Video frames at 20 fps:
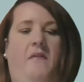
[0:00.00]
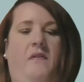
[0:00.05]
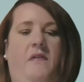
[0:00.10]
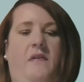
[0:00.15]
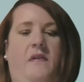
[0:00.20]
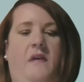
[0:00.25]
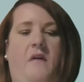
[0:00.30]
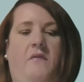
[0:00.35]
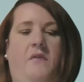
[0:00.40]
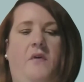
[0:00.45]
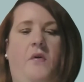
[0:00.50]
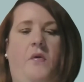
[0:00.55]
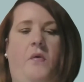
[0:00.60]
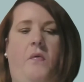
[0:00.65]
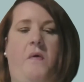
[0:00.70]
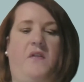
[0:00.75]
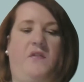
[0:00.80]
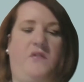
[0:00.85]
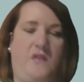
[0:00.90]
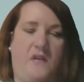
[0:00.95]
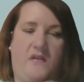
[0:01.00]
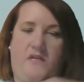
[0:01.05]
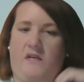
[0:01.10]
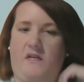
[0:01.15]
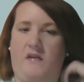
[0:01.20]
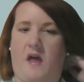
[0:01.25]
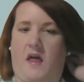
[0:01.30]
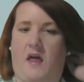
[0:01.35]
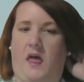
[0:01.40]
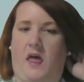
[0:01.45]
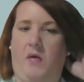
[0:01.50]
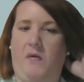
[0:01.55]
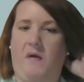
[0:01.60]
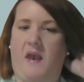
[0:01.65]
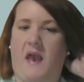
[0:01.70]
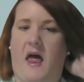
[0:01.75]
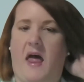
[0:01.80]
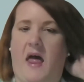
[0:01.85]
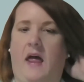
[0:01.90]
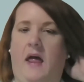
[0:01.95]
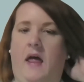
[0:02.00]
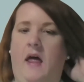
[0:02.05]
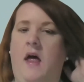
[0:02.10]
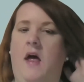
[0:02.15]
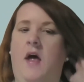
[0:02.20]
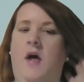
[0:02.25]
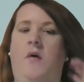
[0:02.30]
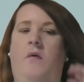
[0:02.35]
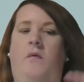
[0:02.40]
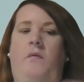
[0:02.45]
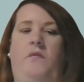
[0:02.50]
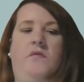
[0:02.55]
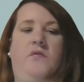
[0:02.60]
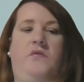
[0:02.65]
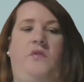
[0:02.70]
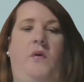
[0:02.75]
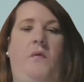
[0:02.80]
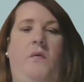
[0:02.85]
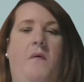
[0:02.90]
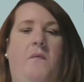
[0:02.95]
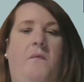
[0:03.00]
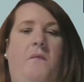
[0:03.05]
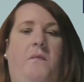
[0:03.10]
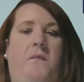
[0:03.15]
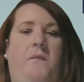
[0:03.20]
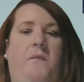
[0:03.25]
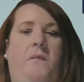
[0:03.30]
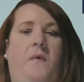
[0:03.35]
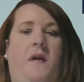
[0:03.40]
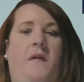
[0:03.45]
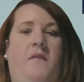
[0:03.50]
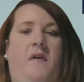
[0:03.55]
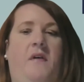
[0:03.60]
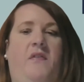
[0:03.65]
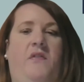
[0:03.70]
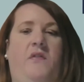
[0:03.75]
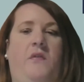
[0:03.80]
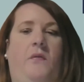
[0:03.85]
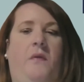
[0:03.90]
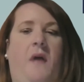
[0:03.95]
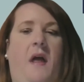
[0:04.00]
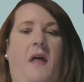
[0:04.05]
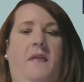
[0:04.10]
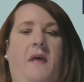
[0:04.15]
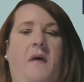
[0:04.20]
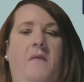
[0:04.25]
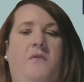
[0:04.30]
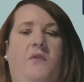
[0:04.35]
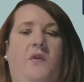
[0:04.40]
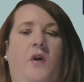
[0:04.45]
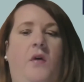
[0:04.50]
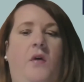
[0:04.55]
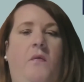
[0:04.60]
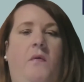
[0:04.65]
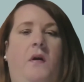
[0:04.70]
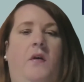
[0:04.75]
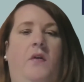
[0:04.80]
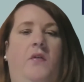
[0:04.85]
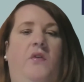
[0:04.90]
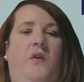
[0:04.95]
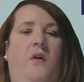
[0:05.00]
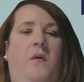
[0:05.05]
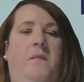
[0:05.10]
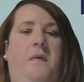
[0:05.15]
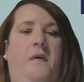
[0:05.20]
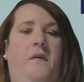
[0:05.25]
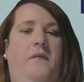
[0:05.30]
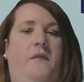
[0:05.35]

we have several questions in the Q&A. Do you want one of us to read them to you, or do you